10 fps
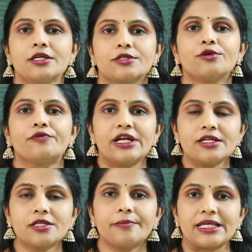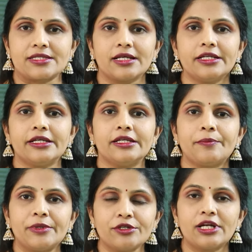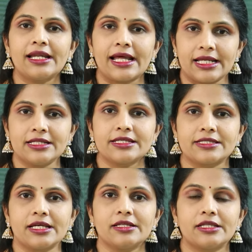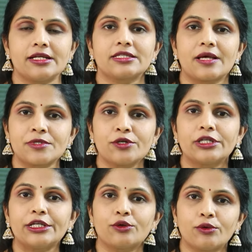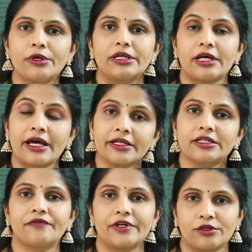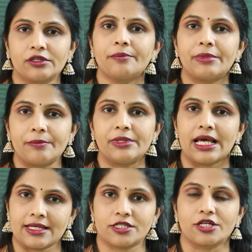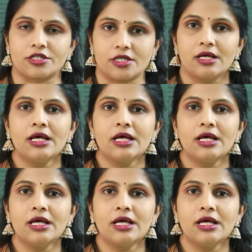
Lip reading: So friends, basically in epidural analgesia, there is absolutely no direct effect on the baby as such.